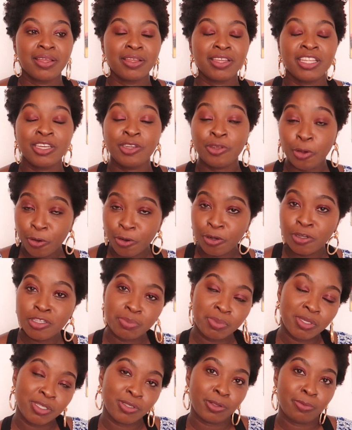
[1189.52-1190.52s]
in your
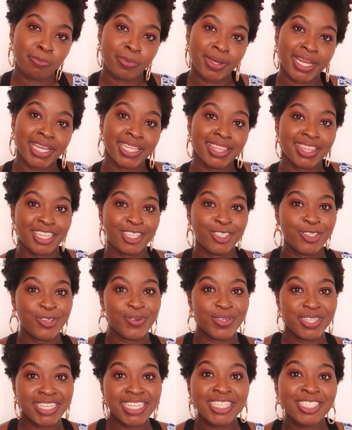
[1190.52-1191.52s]
hospital bag, that
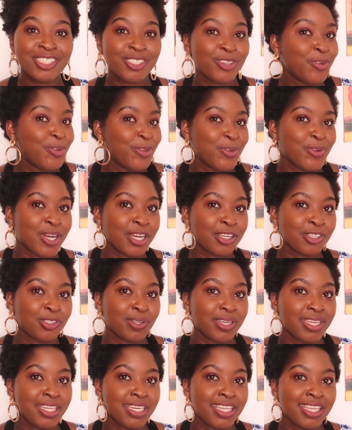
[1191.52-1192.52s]
you didn't know you
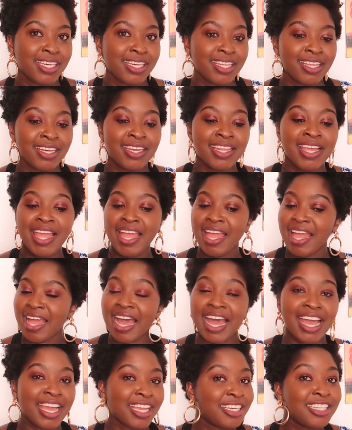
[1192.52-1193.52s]
actually needed?
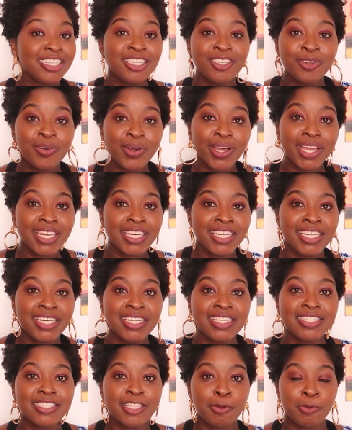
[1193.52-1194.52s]
I didn't know I
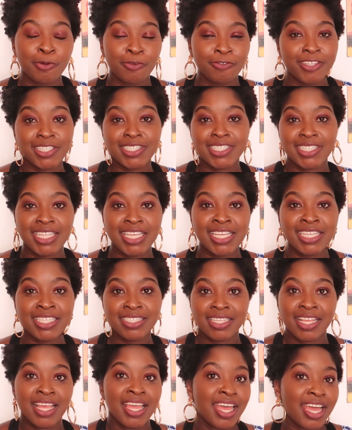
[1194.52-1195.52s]
needed some of these things,
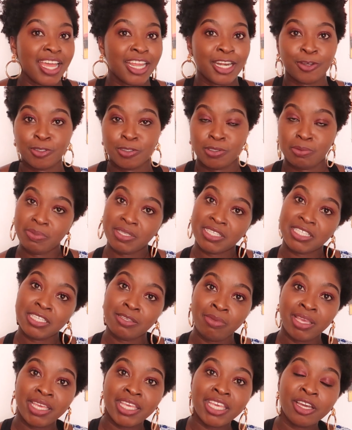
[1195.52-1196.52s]
and I was busy
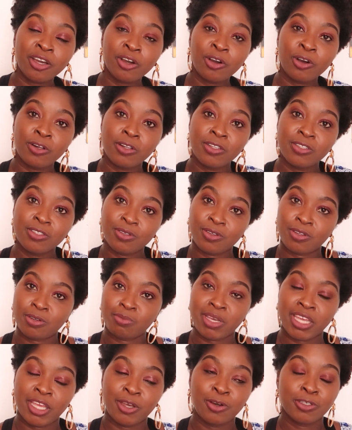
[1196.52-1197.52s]
making calls on
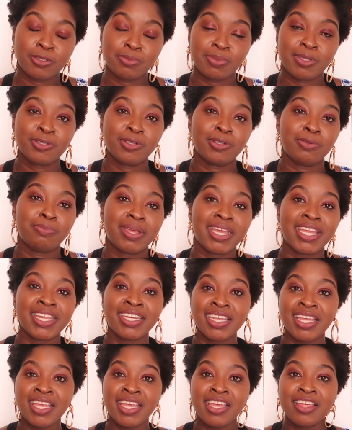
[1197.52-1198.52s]
my hospital
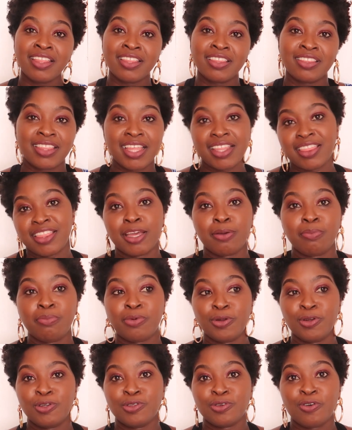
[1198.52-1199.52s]
bed that they are
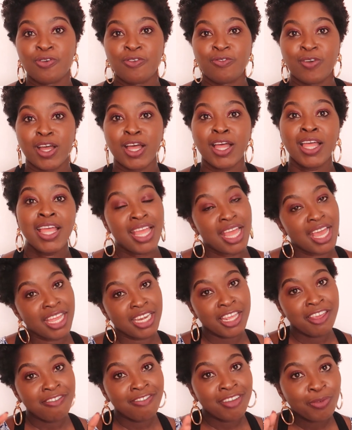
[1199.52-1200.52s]
brought over.
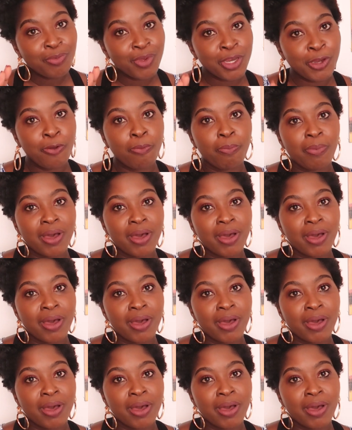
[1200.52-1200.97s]
And even when you